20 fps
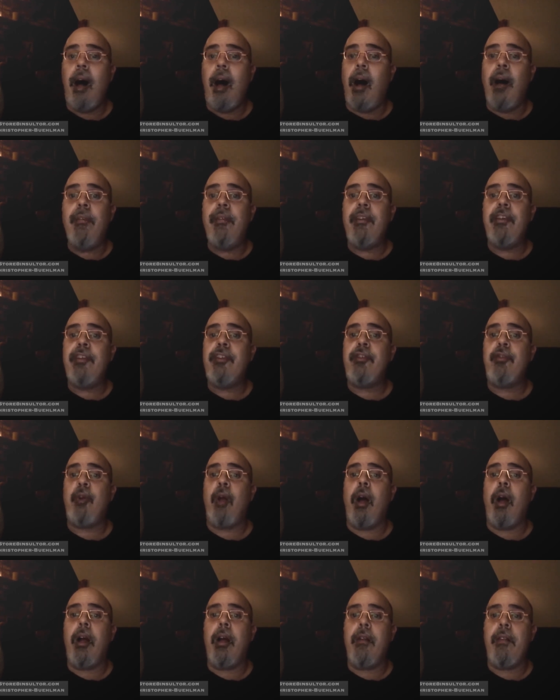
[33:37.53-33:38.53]
often
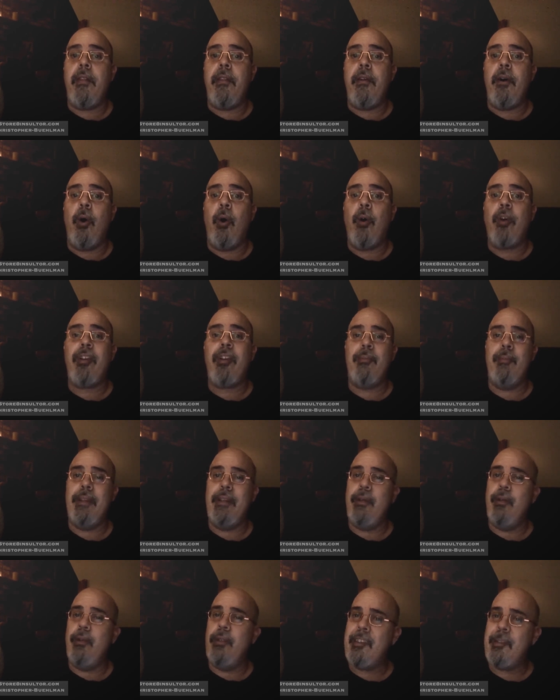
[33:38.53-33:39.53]
stronger than the horsemen
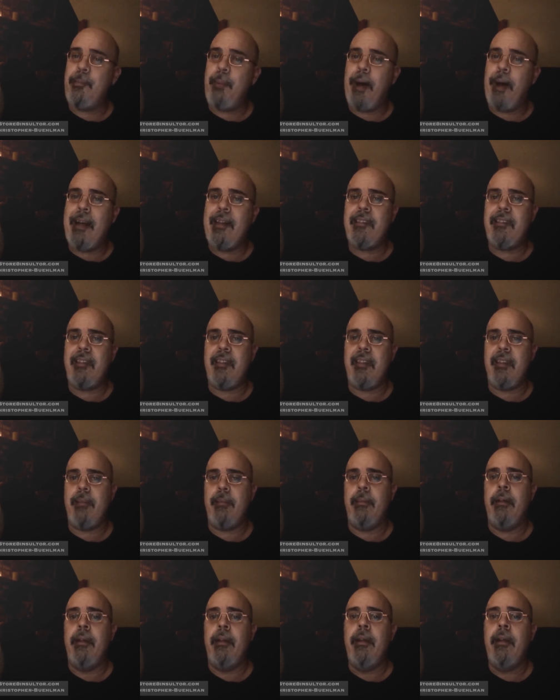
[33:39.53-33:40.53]
who despised them,